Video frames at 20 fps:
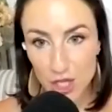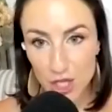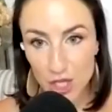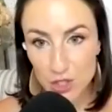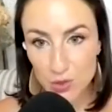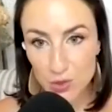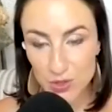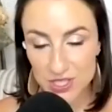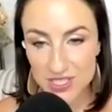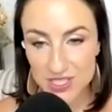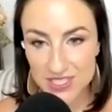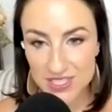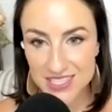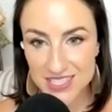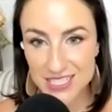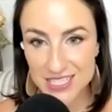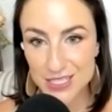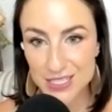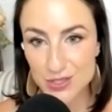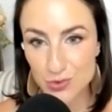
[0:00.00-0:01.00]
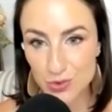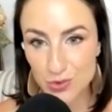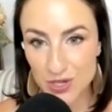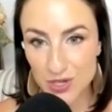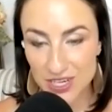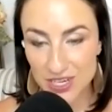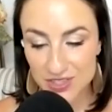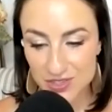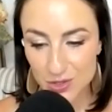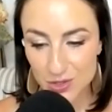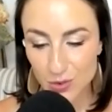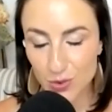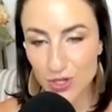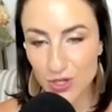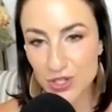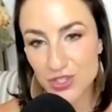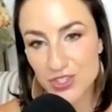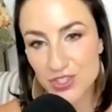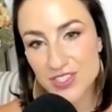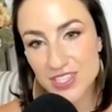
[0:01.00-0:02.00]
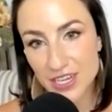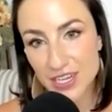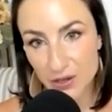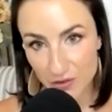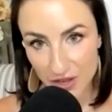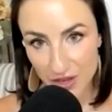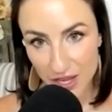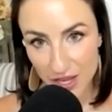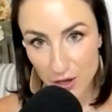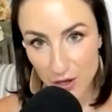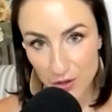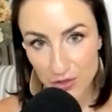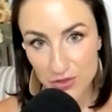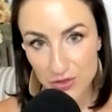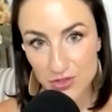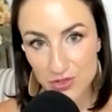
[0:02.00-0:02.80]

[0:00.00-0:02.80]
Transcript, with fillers: your disease risk or your state of health.